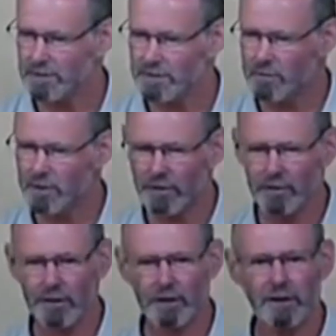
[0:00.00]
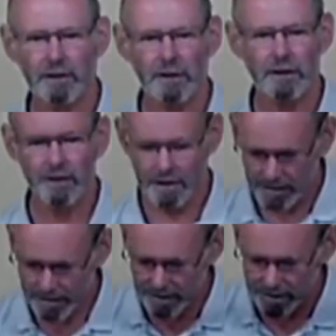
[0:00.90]
So one thing
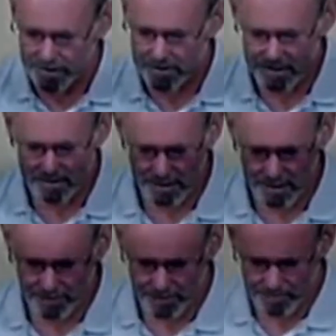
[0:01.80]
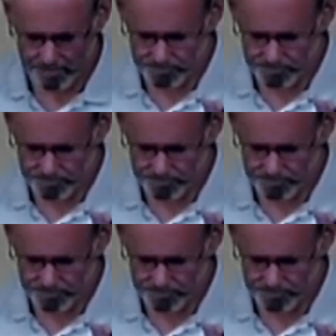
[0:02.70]
leads to another.